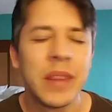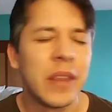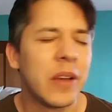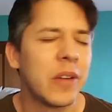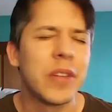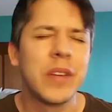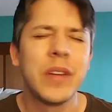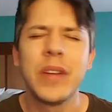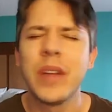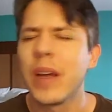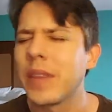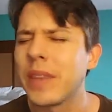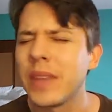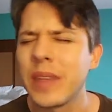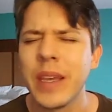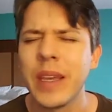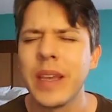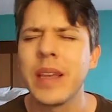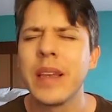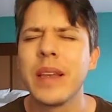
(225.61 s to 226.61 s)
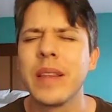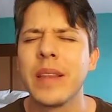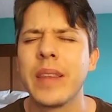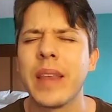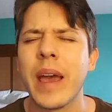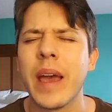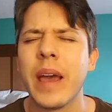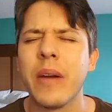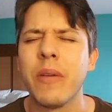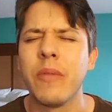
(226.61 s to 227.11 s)
There's nothing
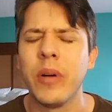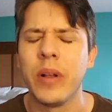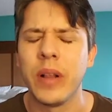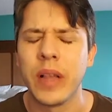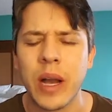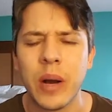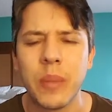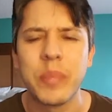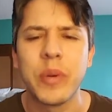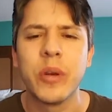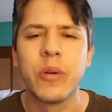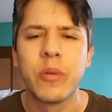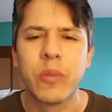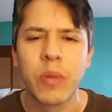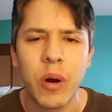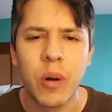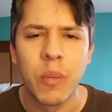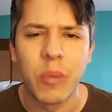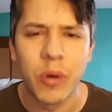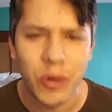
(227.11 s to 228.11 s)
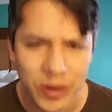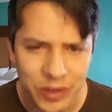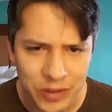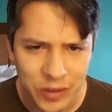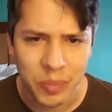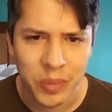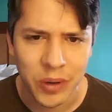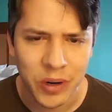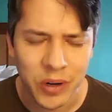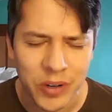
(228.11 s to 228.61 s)
that will help you grow more
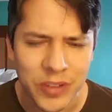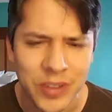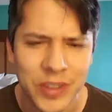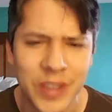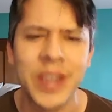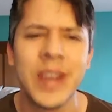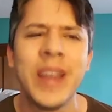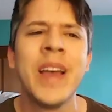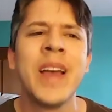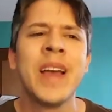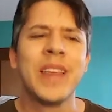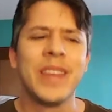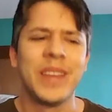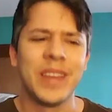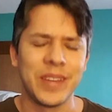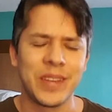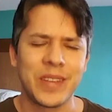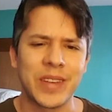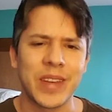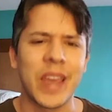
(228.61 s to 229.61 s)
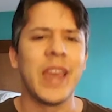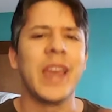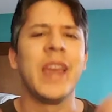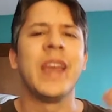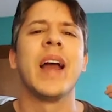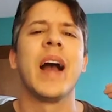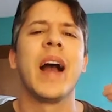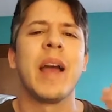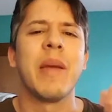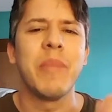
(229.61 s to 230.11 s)
as a person than
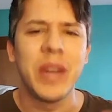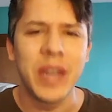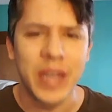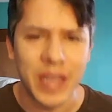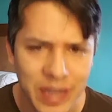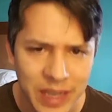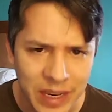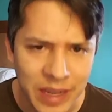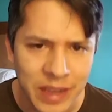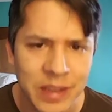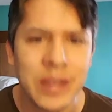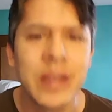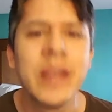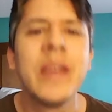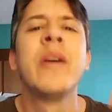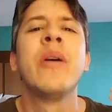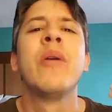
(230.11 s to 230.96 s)
saying, I'm an idiot.